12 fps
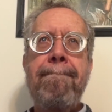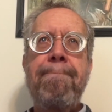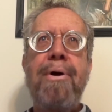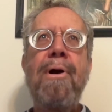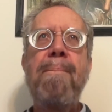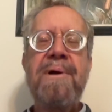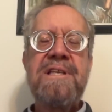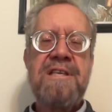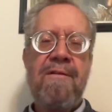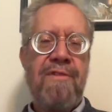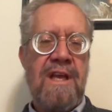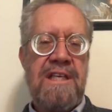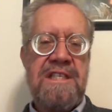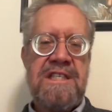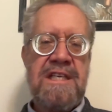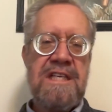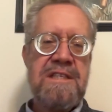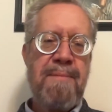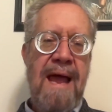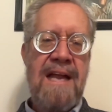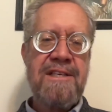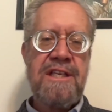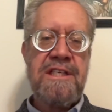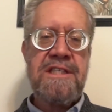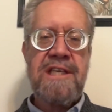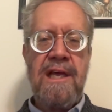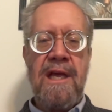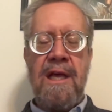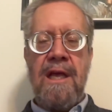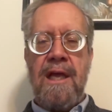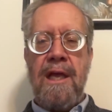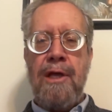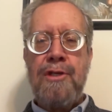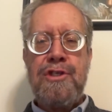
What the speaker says: purpose of these dispatches is